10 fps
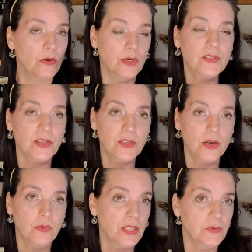Once I
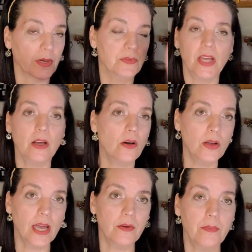started watching them, I was like, oh
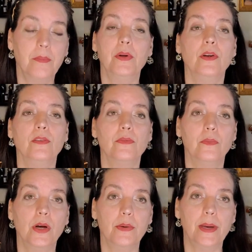yeah, I remember her
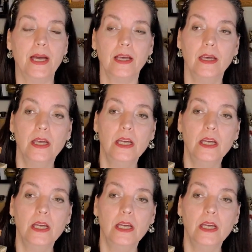from a while back.